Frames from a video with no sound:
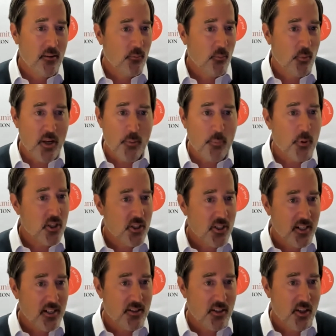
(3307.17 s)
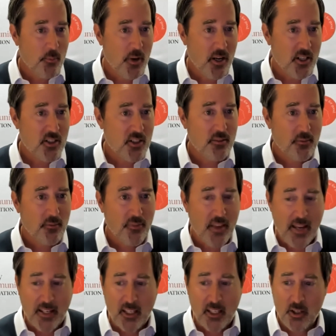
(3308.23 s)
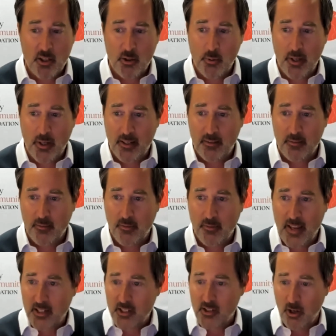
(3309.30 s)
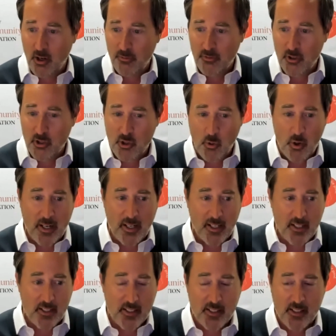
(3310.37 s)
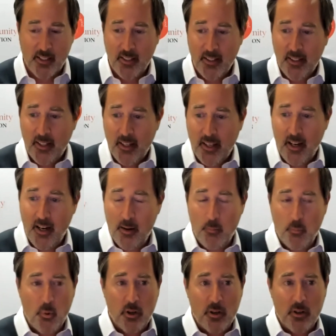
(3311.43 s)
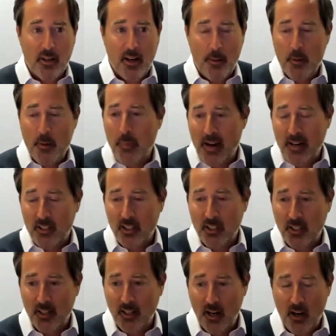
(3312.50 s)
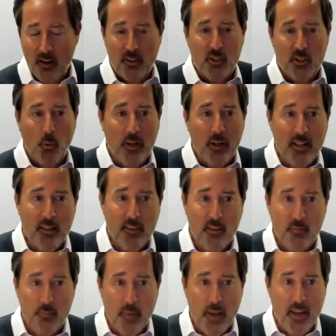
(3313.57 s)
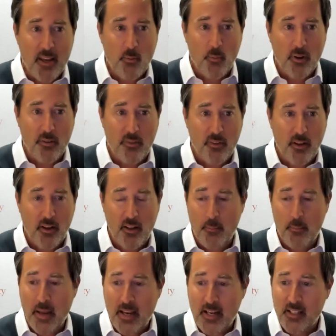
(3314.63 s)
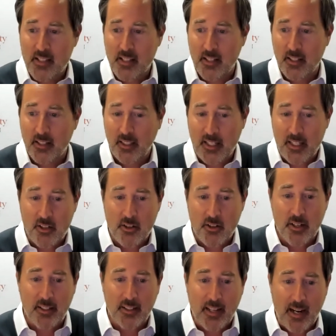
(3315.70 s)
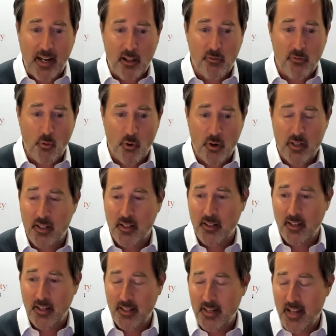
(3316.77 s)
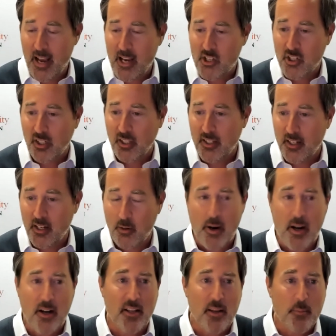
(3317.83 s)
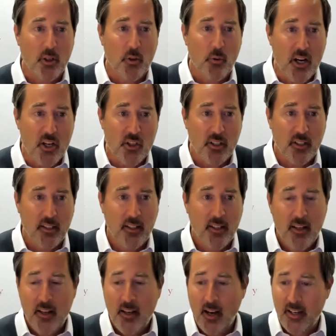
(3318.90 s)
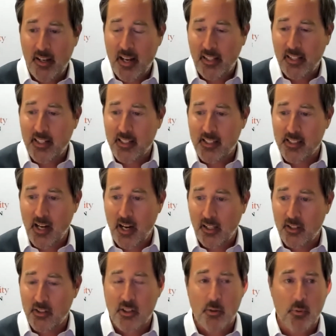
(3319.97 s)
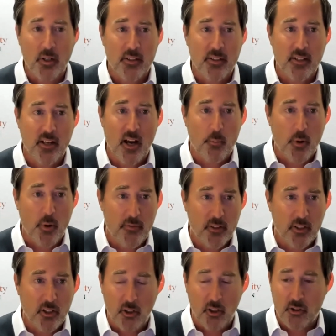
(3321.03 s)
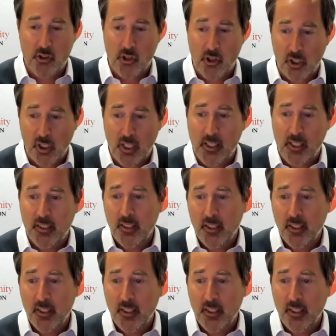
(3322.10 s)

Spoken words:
We appreciate it so much. Thank you. And thanks all for joining us. We're coming back to you on the 20th of May with an amazing leader in California and nationally around immigration, Angelica Salas, who runs a nonprofit called Churla,